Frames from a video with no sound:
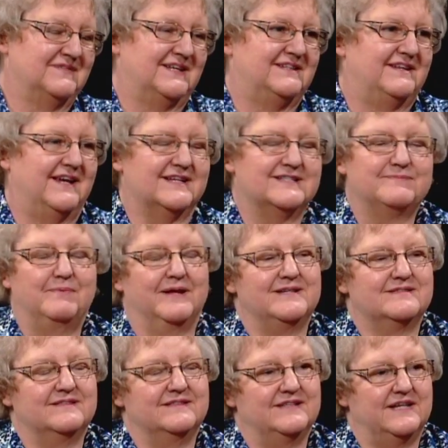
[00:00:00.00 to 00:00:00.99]
It takes
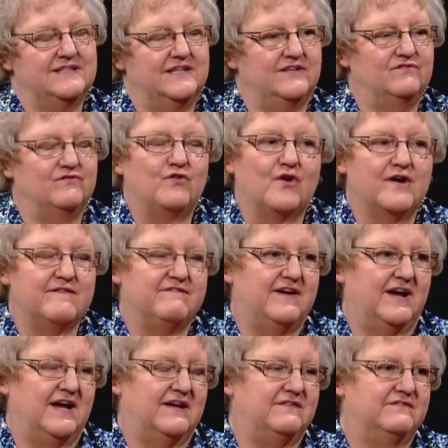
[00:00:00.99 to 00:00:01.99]
place in
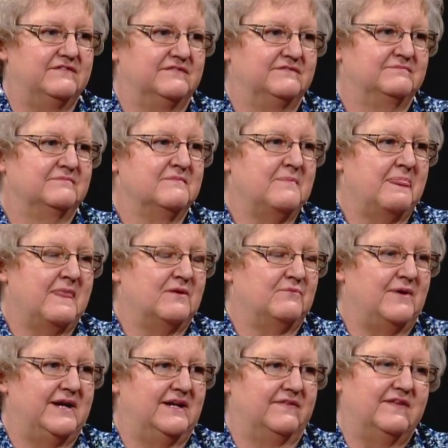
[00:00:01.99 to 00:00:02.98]
1945,
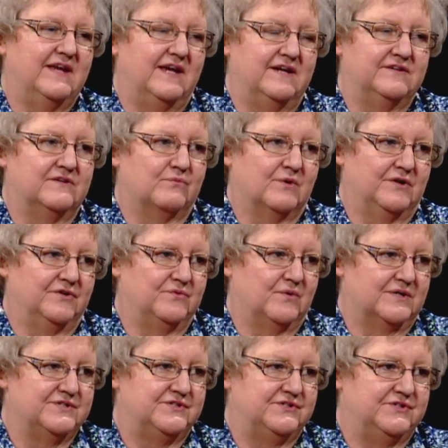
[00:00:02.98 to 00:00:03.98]
right at the end of World
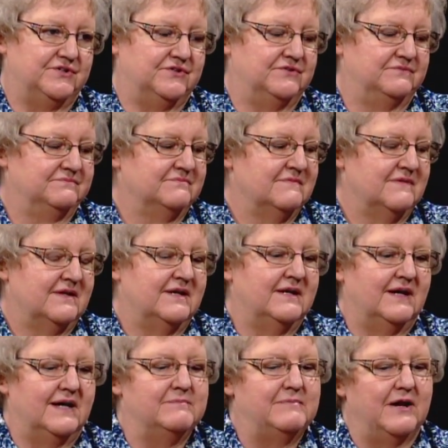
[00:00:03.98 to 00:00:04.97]
War II,
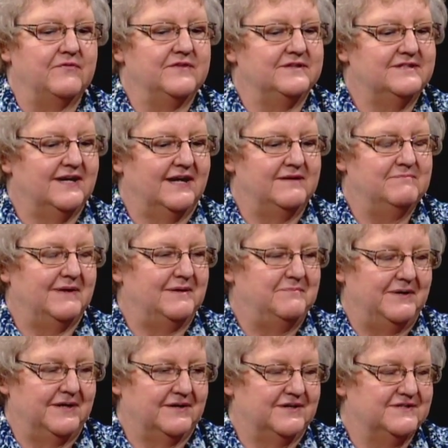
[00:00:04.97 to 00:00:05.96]
about the time my
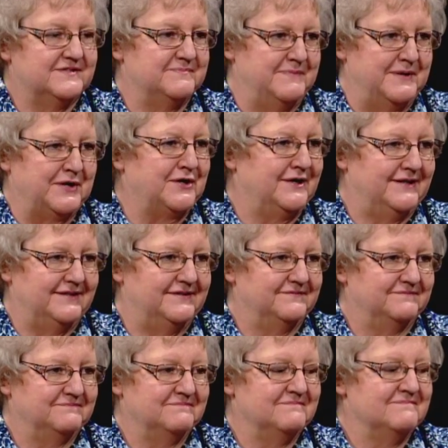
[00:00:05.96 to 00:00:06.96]
parents married.
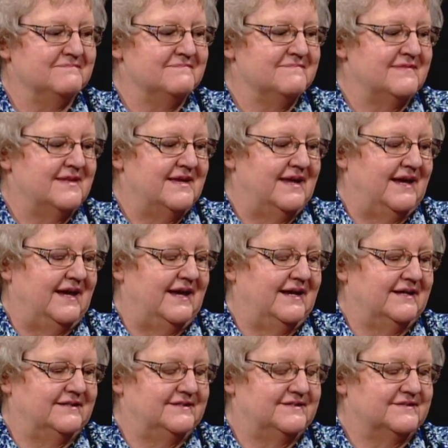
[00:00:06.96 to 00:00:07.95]

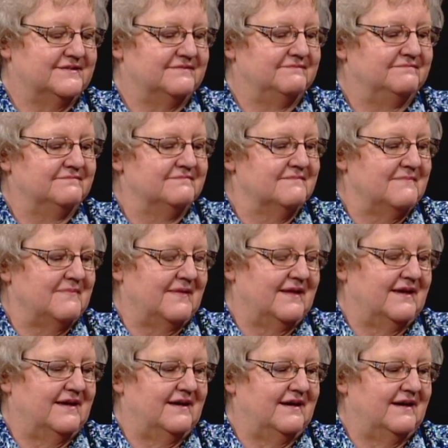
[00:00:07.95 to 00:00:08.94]
And
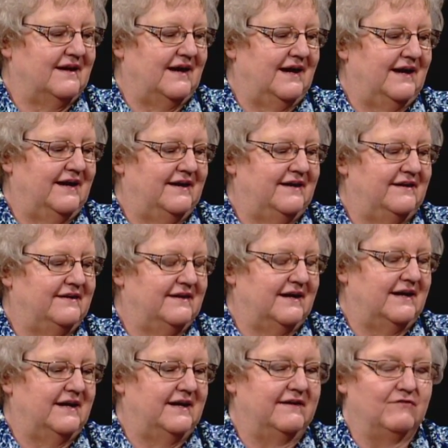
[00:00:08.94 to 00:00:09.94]
I,
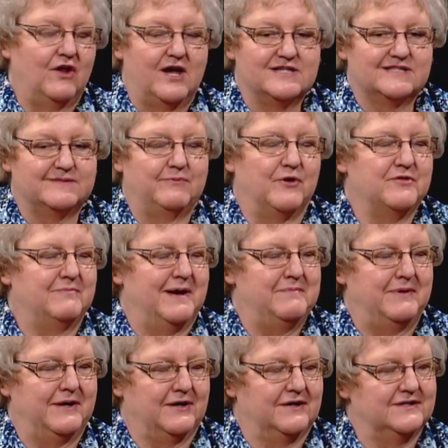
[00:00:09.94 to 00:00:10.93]
I have lost both my
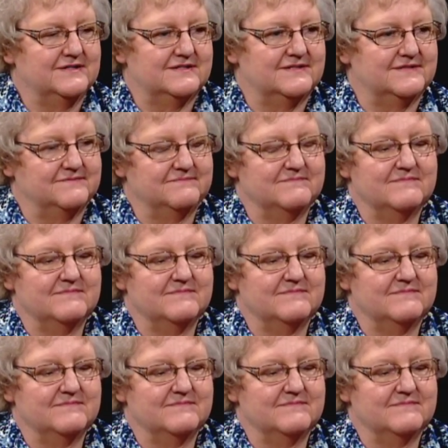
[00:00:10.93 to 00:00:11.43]
parents.